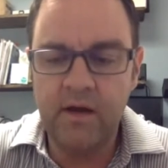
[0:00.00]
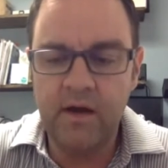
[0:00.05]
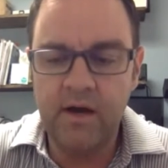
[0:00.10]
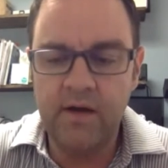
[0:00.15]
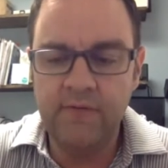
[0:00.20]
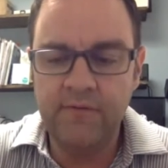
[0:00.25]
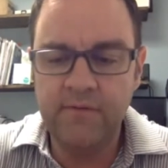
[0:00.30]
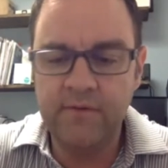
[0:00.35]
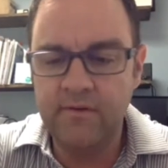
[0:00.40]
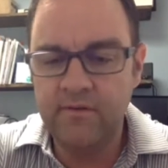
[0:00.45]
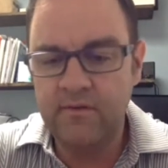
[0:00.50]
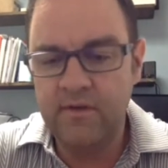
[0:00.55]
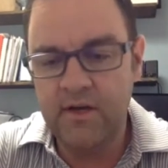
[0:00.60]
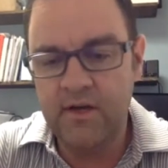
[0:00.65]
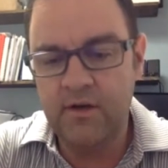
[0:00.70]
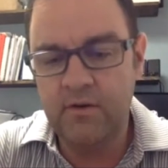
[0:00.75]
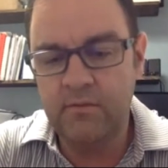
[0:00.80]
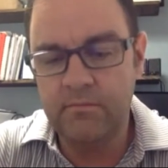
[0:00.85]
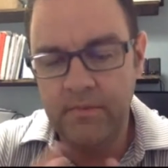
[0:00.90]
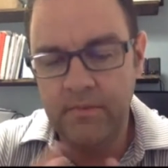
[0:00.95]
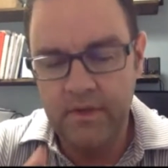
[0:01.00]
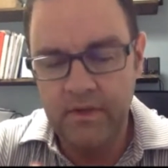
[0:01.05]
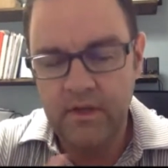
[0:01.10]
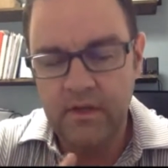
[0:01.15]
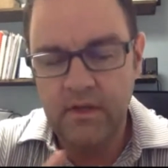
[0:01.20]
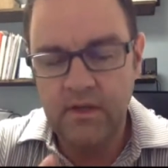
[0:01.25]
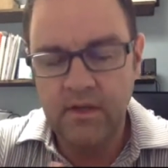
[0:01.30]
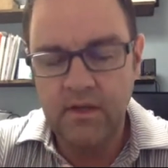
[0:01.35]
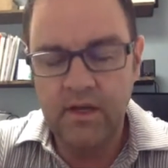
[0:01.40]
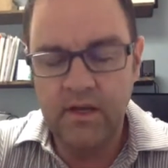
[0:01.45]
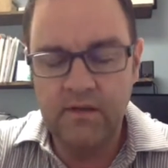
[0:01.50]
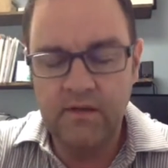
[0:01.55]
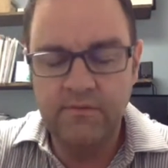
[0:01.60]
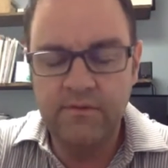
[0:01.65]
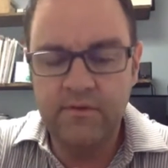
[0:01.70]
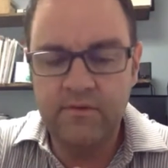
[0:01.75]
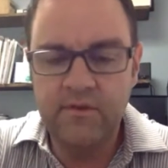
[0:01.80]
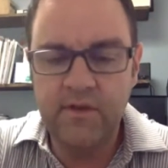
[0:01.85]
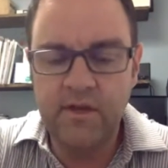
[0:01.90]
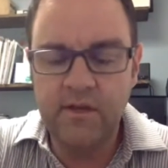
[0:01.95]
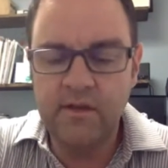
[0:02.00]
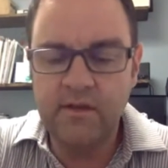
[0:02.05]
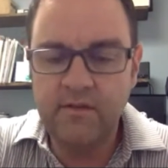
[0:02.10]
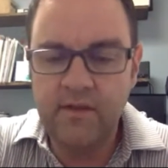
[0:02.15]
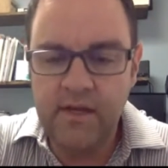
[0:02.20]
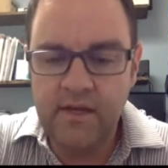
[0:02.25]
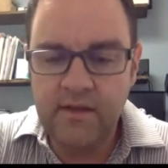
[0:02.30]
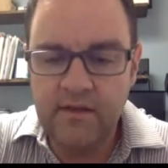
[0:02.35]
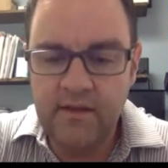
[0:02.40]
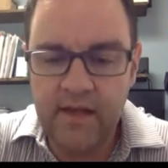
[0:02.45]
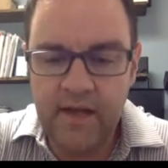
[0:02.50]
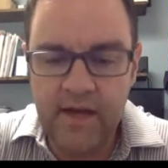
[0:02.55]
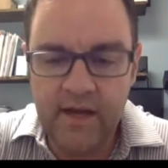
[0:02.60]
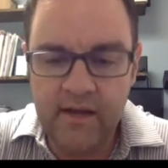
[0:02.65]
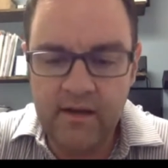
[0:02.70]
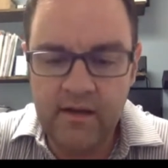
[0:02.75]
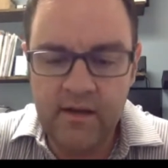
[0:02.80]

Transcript: office to help kind of facilitate that.